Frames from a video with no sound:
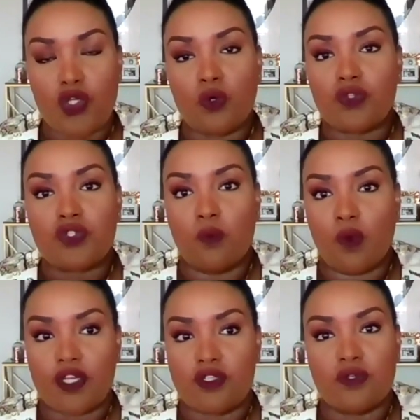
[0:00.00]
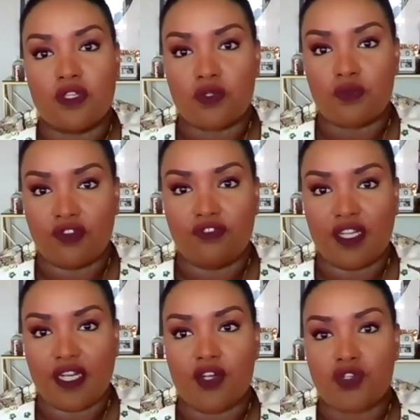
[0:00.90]
you also want to do this with
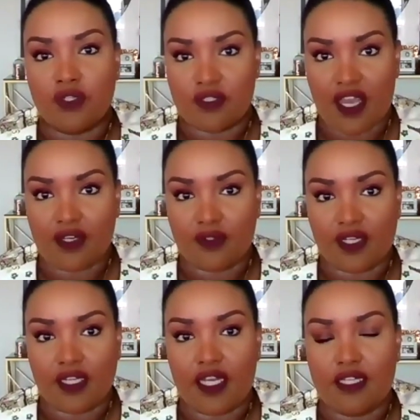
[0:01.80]
financial integrity.